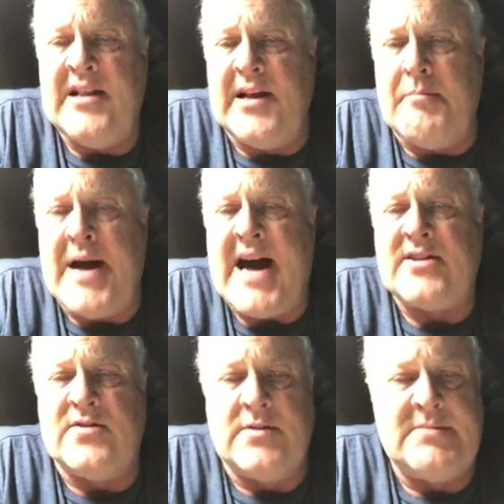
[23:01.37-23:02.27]
it back
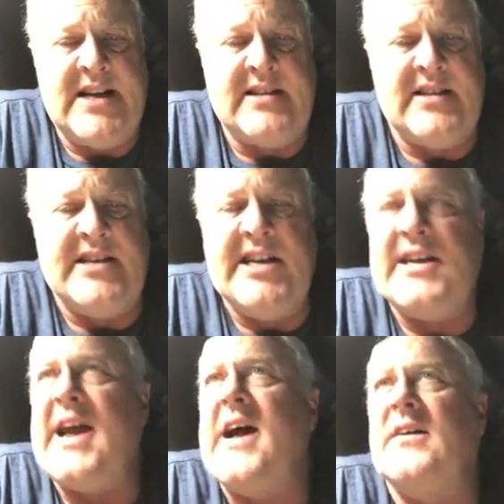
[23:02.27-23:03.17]
to them, take the
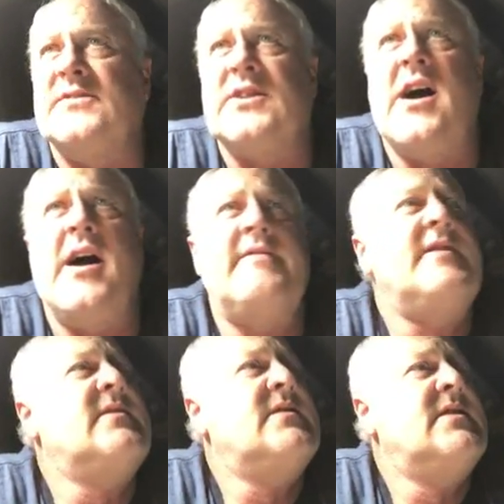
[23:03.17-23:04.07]
decals off,
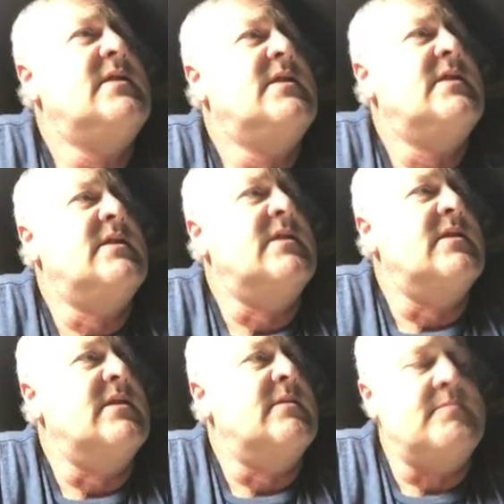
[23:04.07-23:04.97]

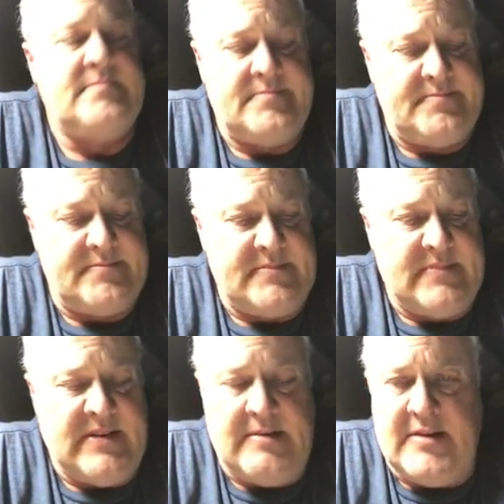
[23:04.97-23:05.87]

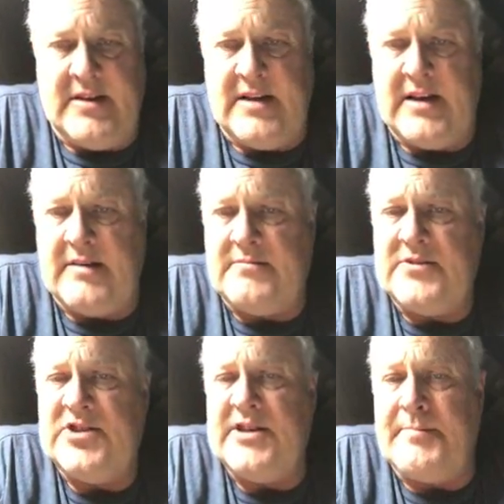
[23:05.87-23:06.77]
and
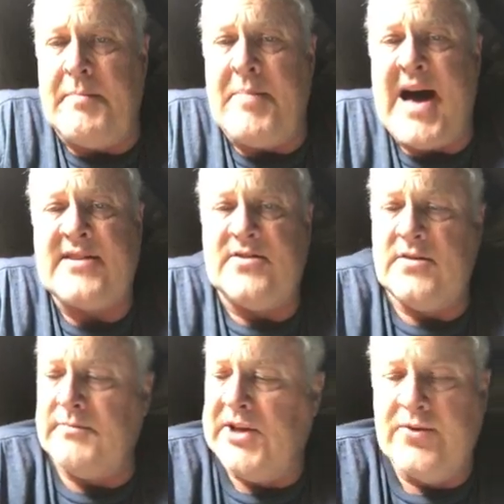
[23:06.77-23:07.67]
ship it back to
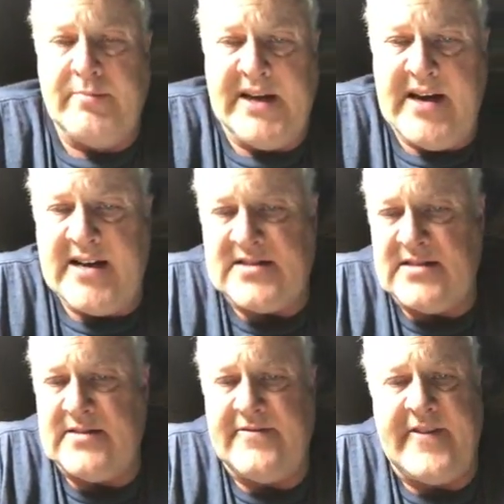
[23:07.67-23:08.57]
them, UPS
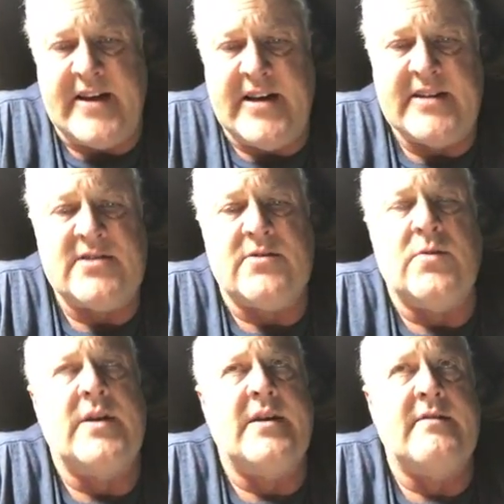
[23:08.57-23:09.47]
or FedEx or
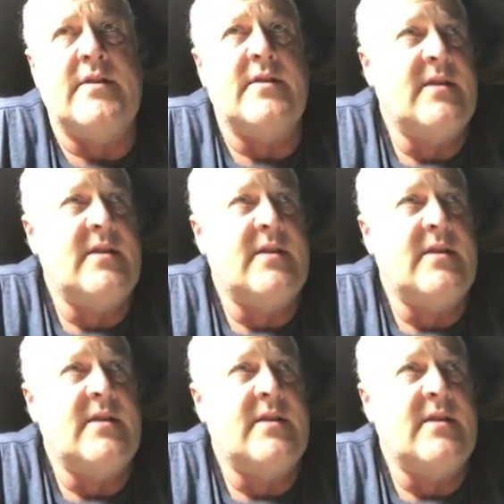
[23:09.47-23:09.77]
whatever.